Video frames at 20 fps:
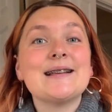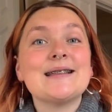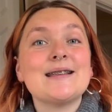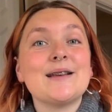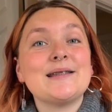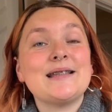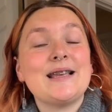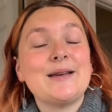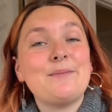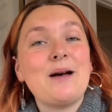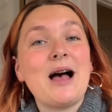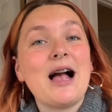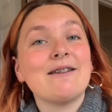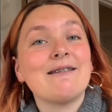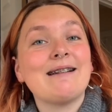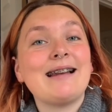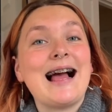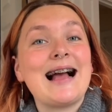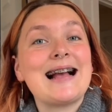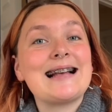So sit back,
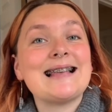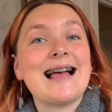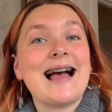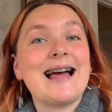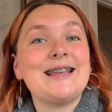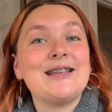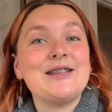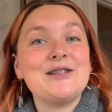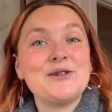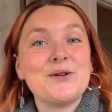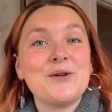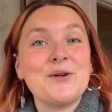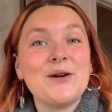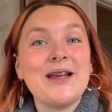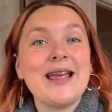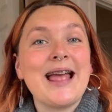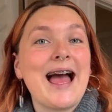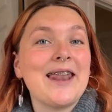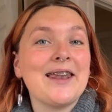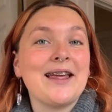relax and
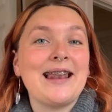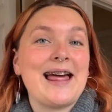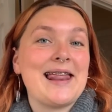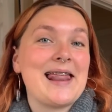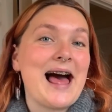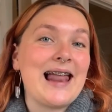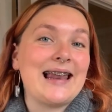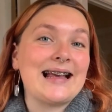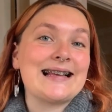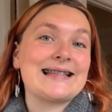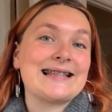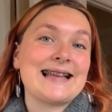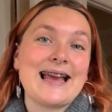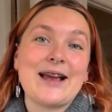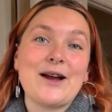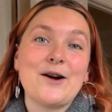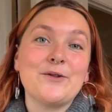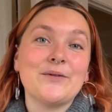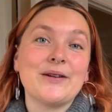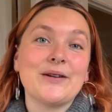enjoy, and I'll let Alex take over.